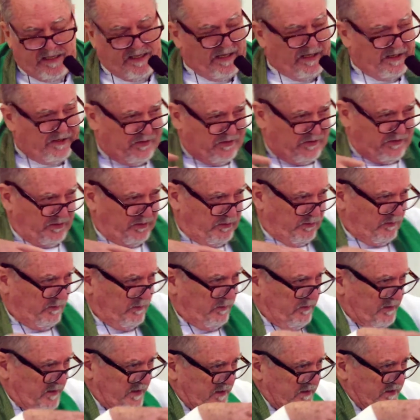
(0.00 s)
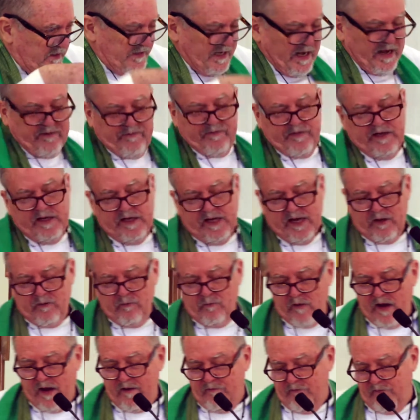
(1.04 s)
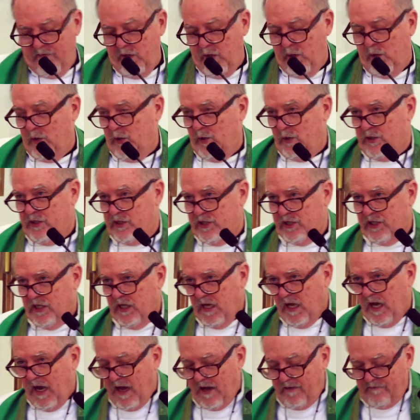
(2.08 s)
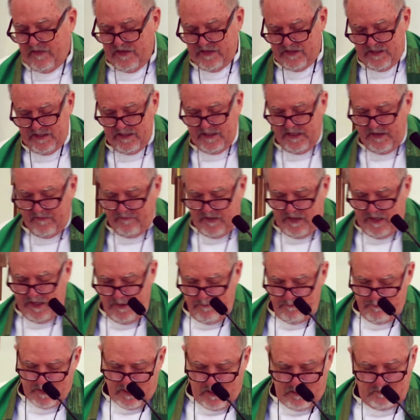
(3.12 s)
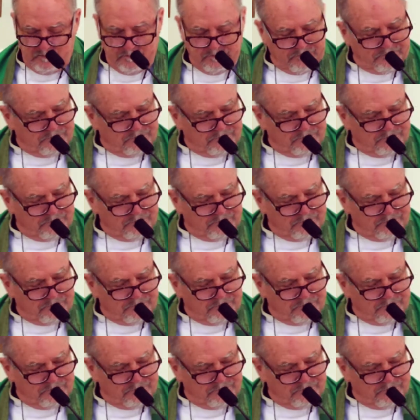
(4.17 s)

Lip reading: into the safety and refuge of the city of Quibdó.